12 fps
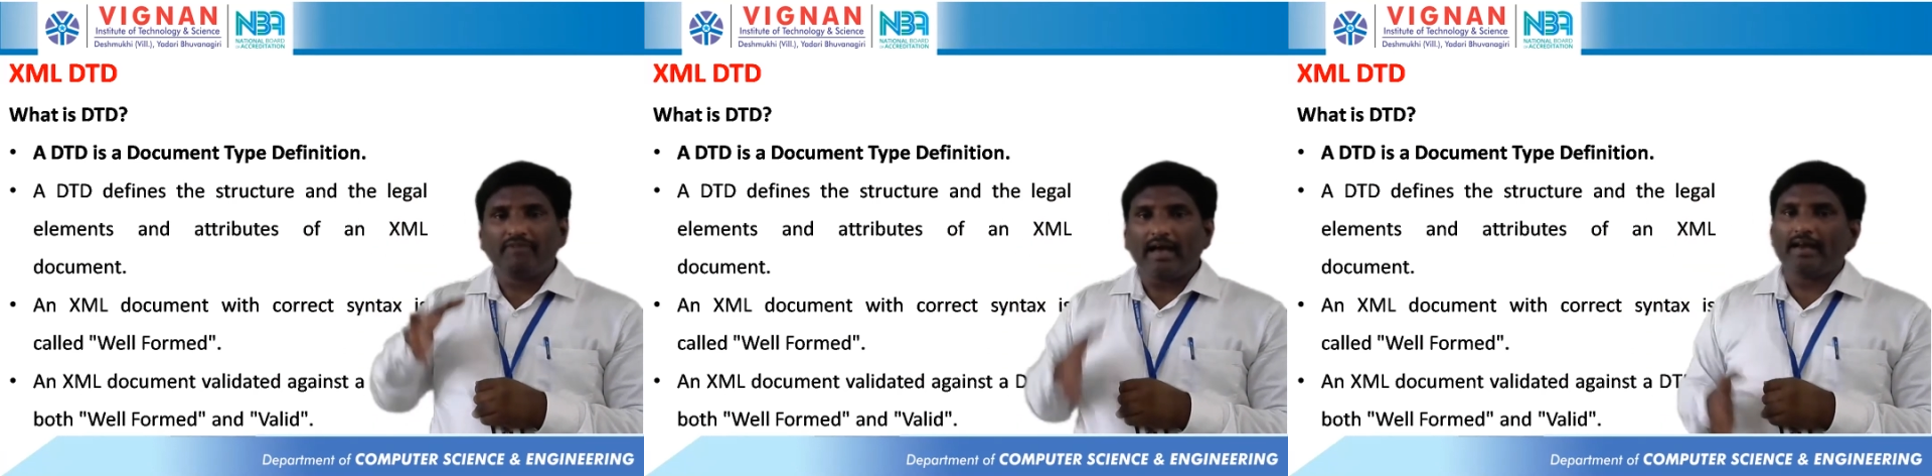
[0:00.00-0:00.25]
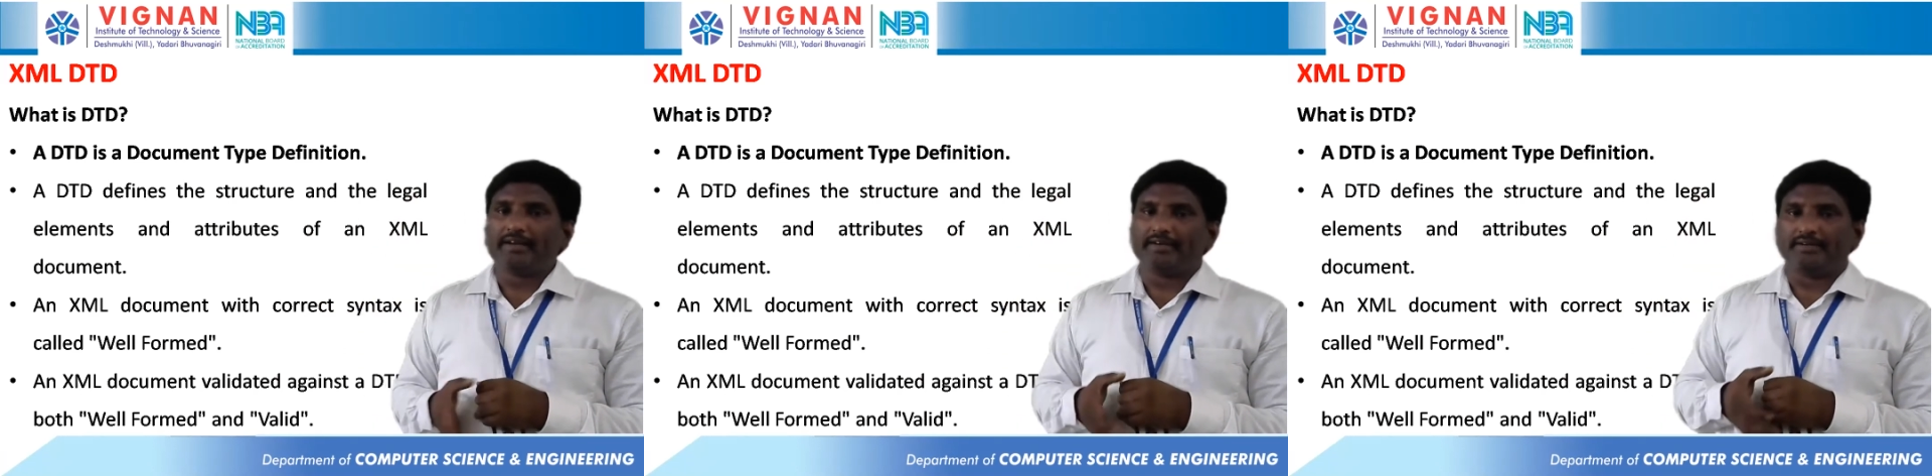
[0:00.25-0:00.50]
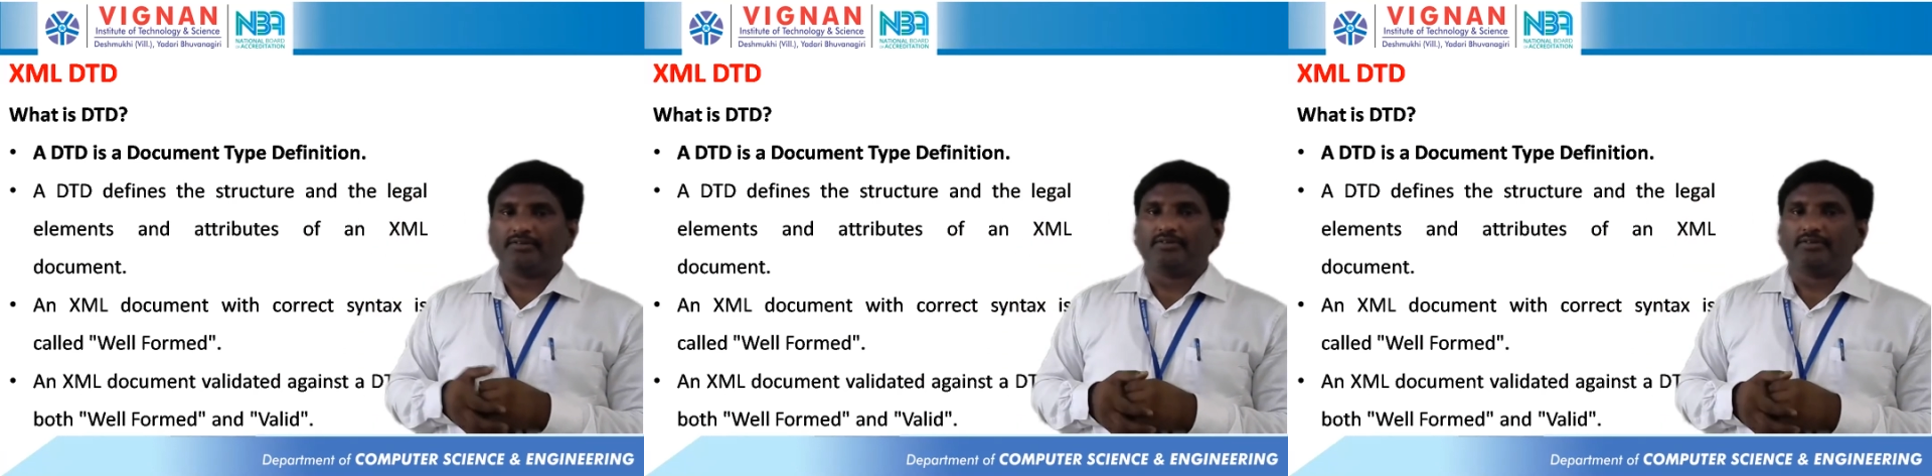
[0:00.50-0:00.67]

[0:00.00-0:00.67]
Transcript: valid,